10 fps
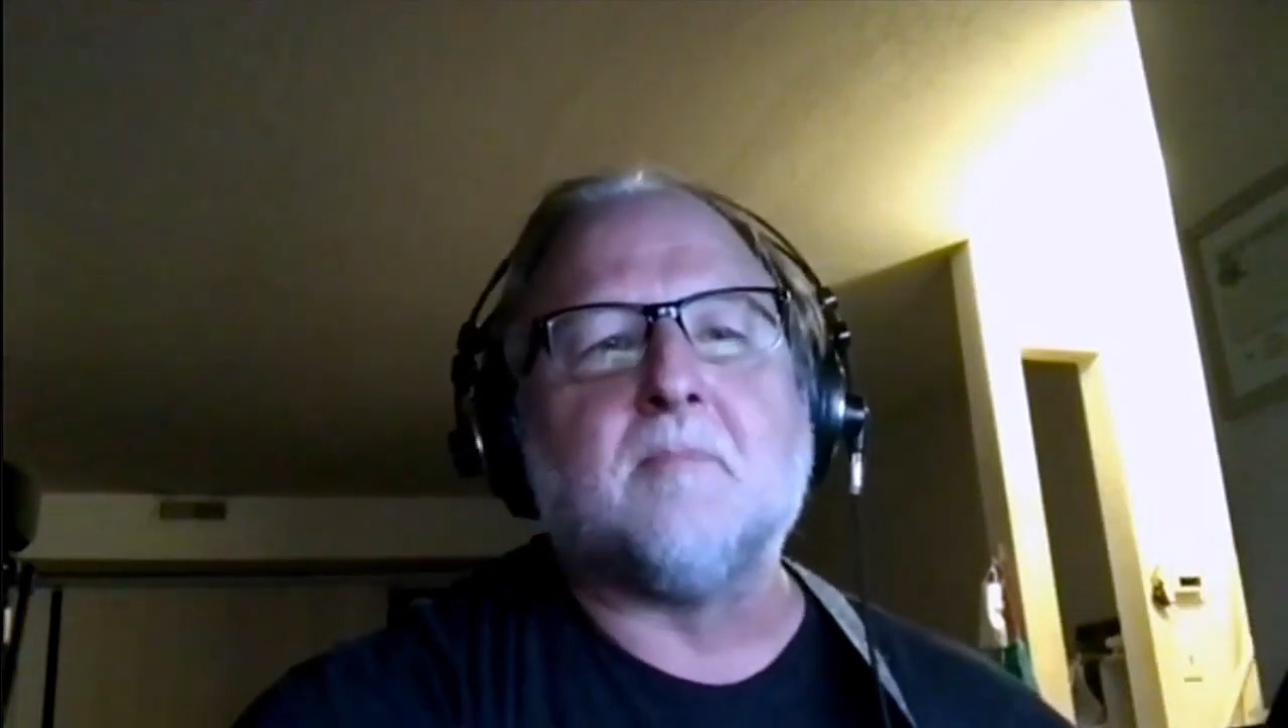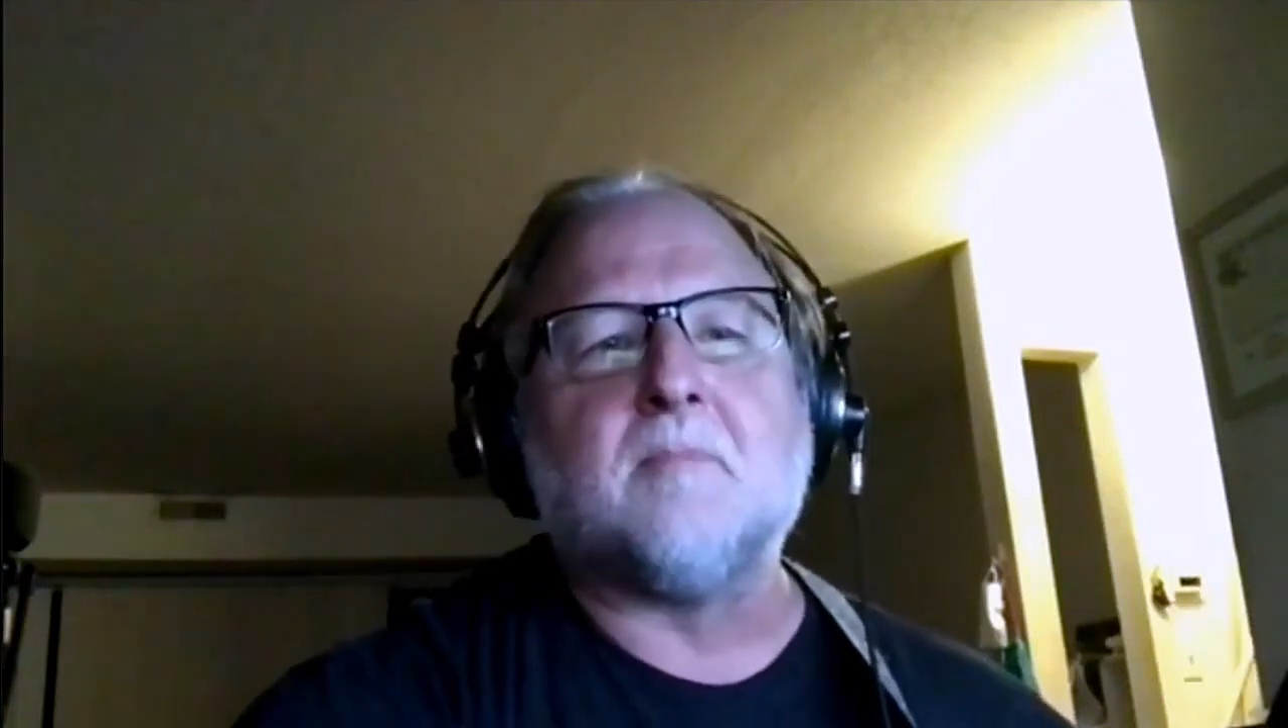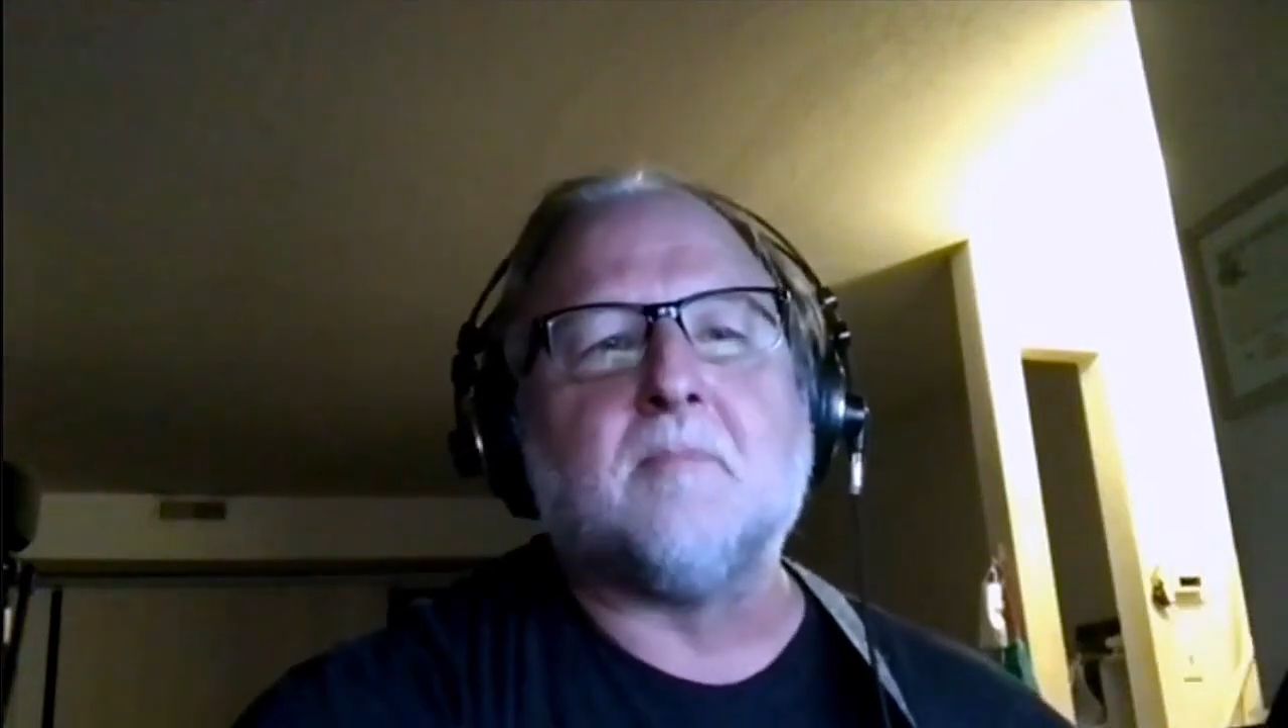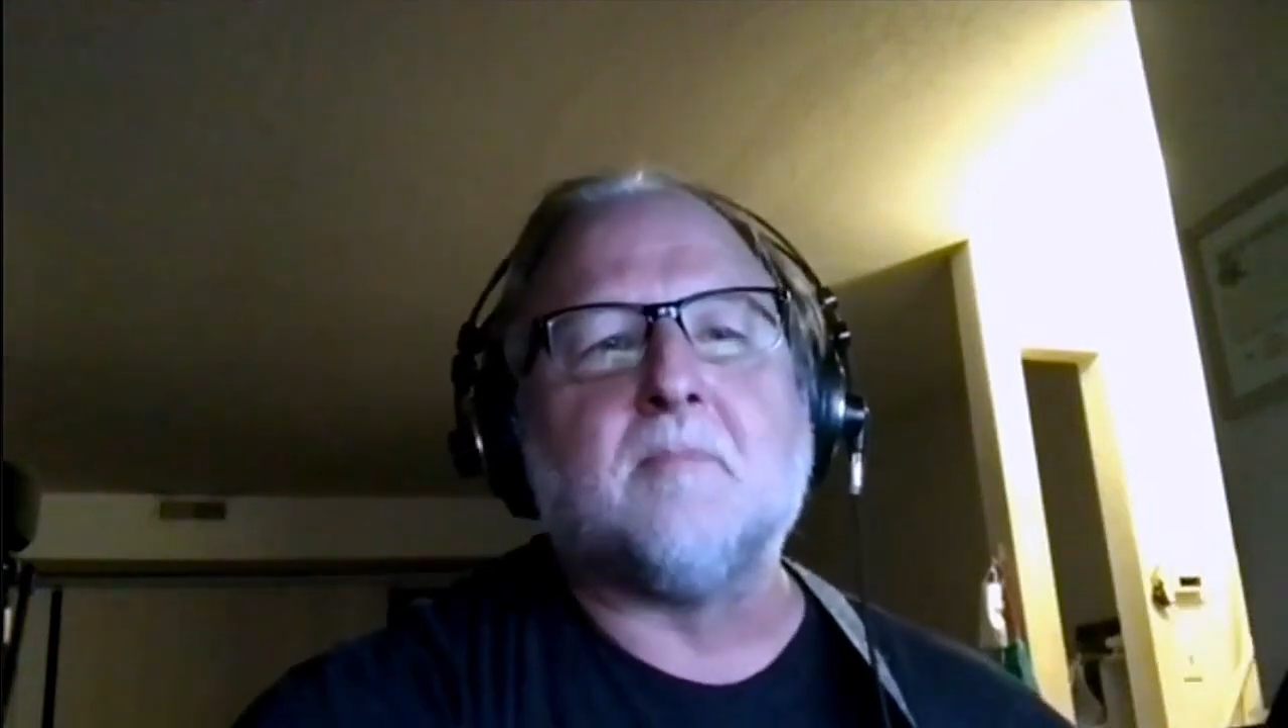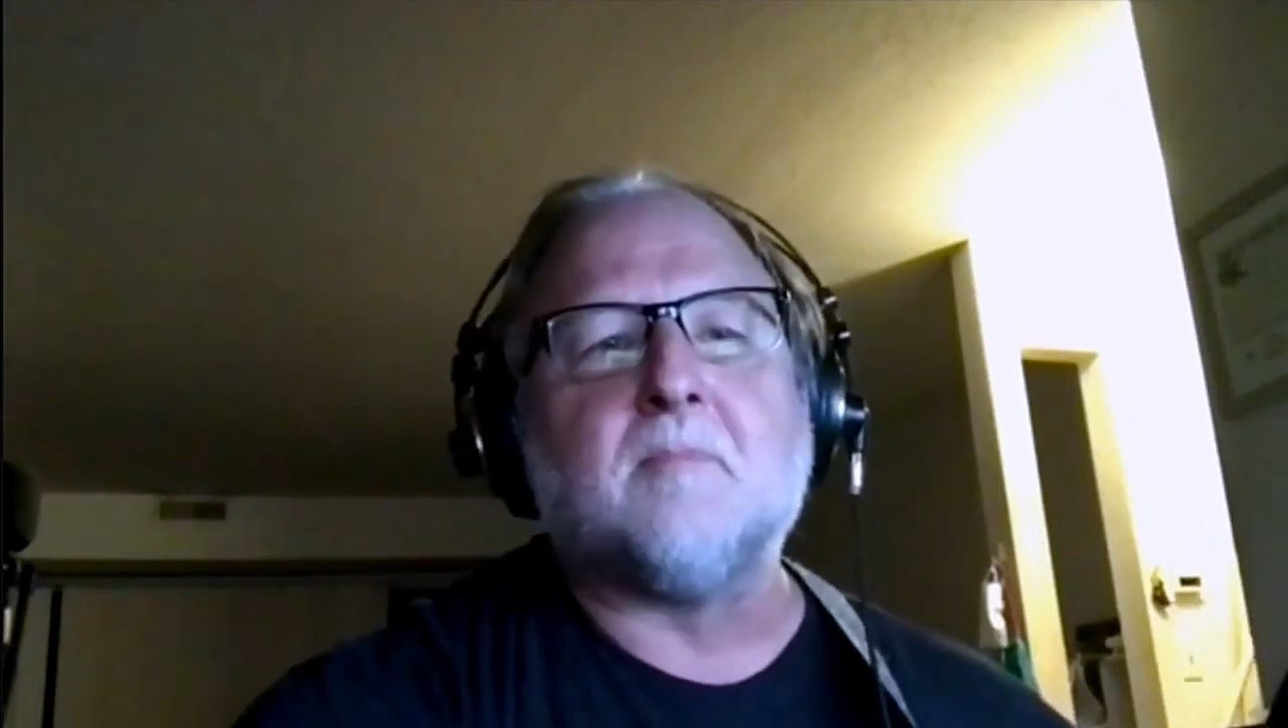
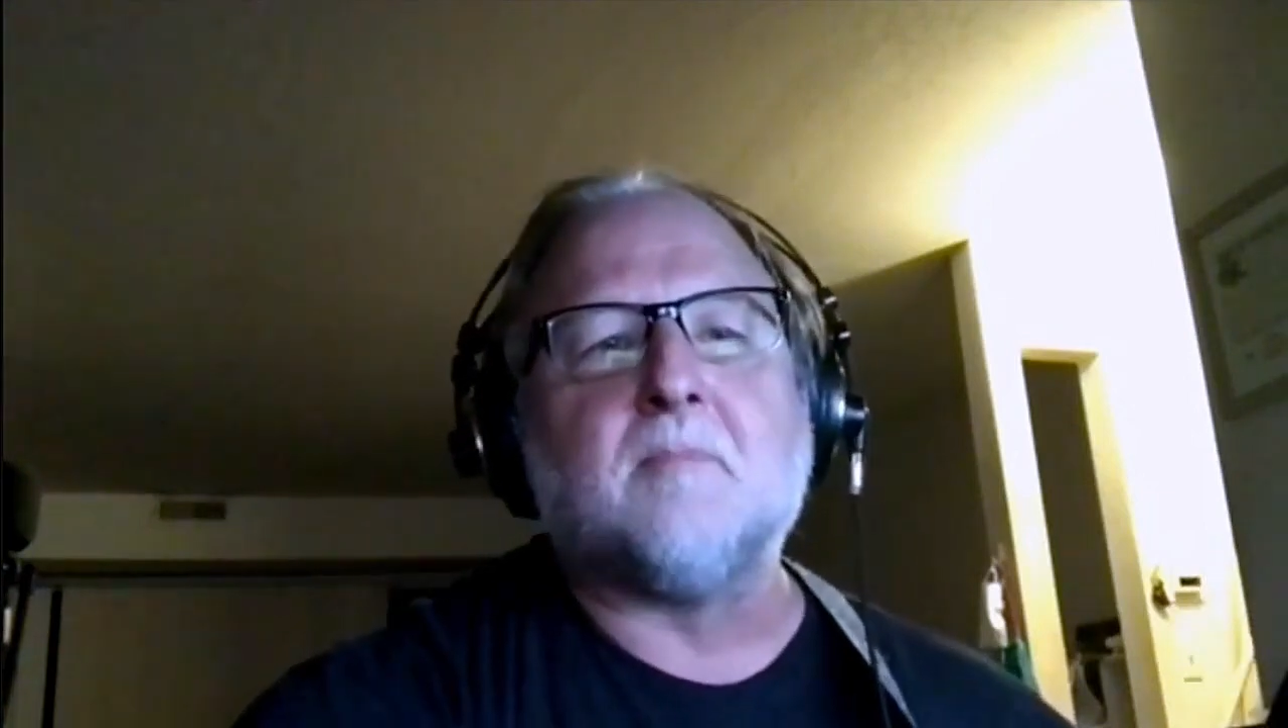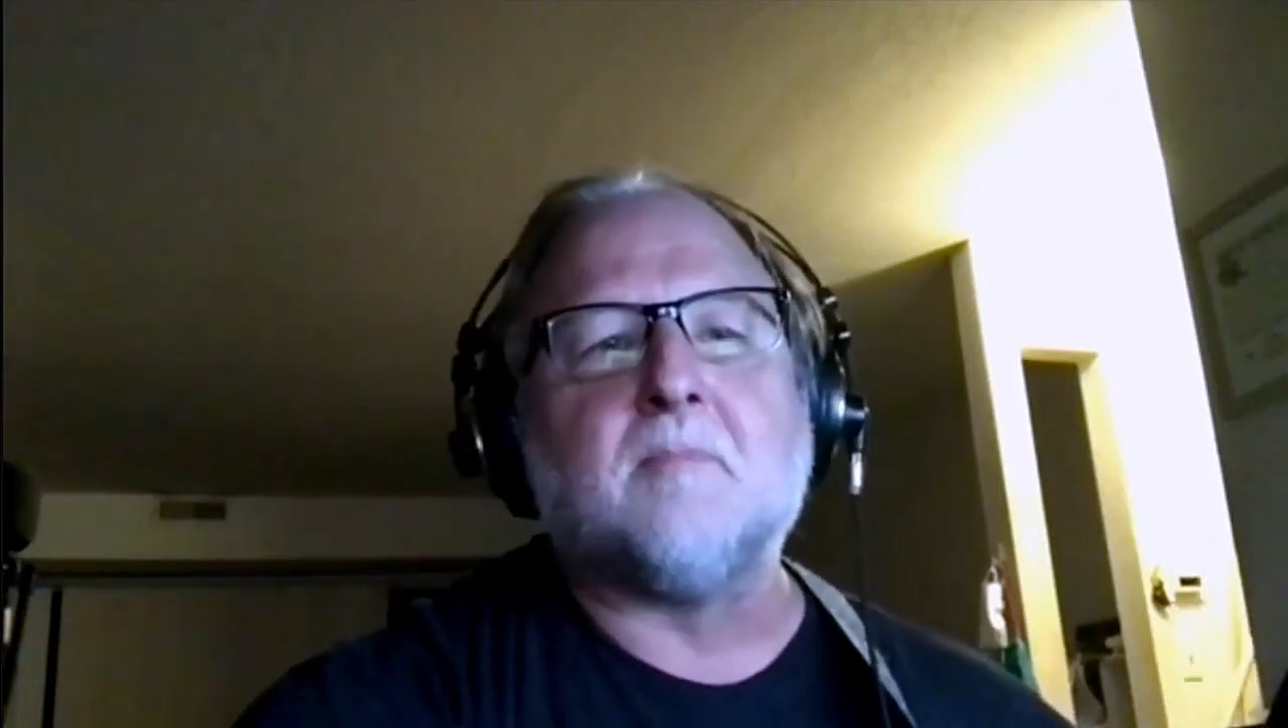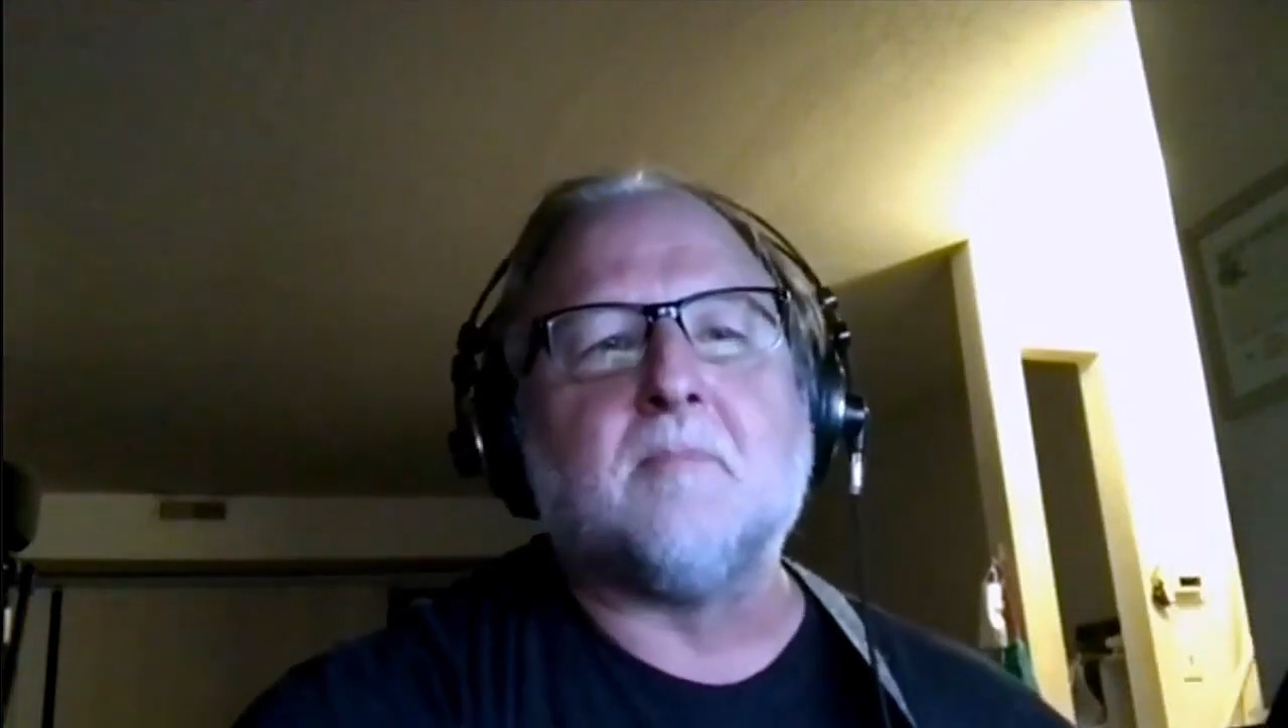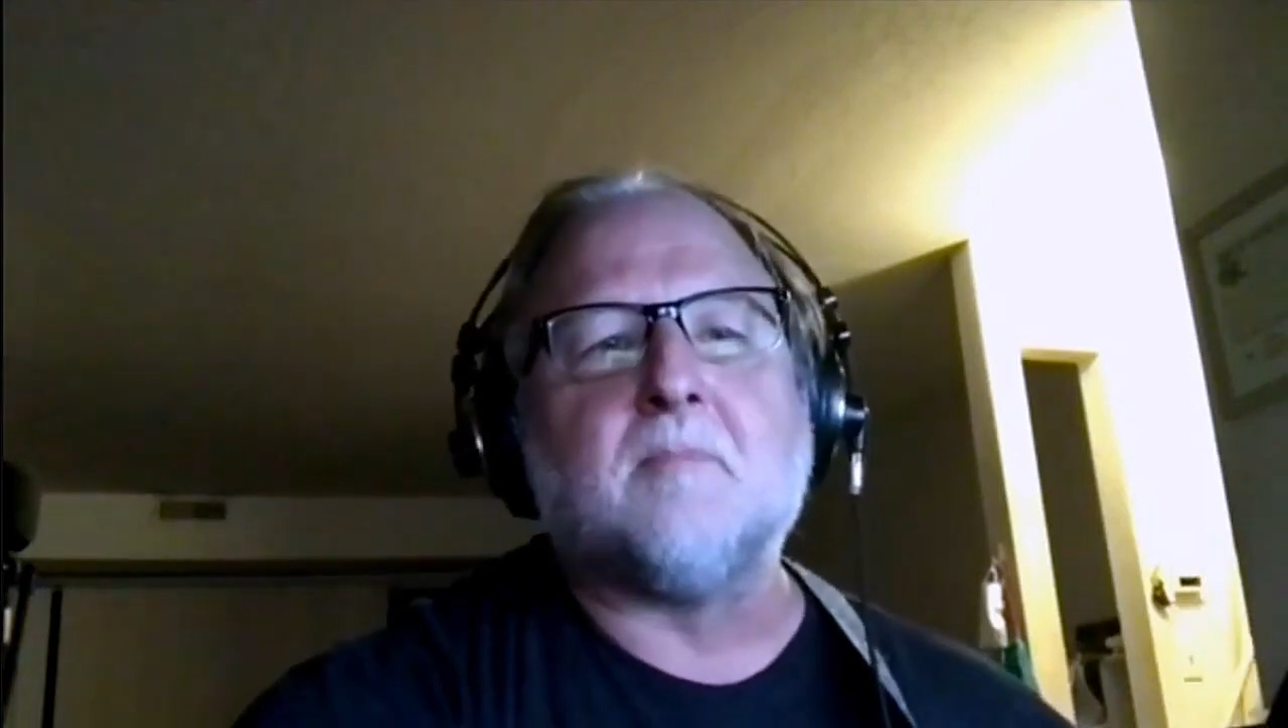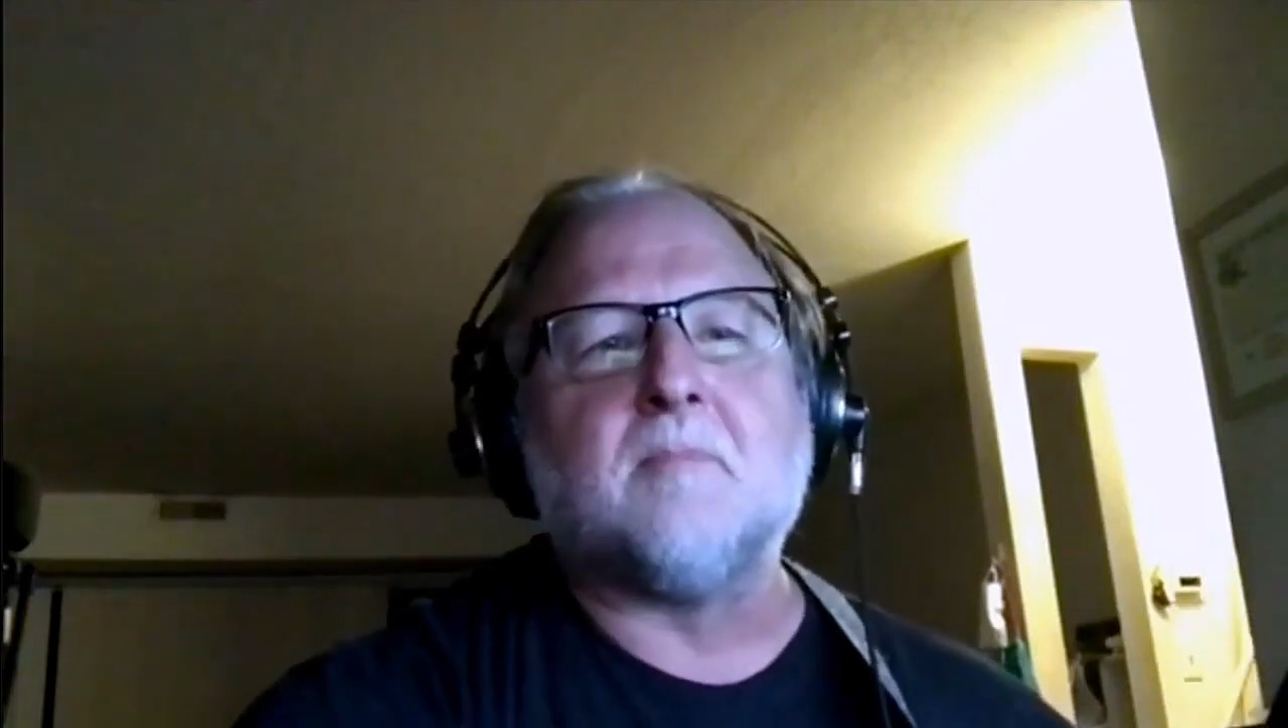Trust me,